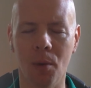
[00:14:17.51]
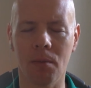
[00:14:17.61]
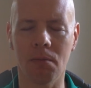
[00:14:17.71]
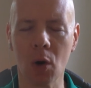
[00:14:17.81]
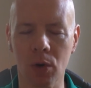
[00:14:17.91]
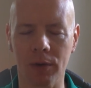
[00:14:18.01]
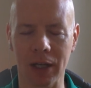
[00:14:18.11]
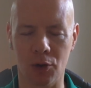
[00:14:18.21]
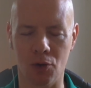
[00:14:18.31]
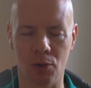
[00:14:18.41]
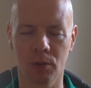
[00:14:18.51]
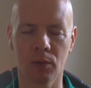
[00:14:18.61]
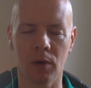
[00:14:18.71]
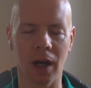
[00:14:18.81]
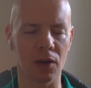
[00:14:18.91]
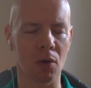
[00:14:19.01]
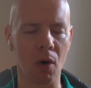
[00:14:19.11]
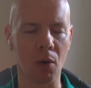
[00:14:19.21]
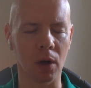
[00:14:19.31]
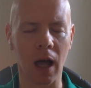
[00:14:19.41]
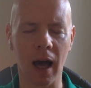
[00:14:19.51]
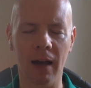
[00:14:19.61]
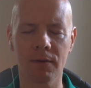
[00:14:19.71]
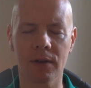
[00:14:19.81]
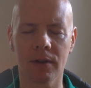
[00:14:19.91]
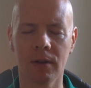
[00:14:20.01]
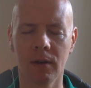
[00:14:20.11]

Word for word: motivate you in your own lives,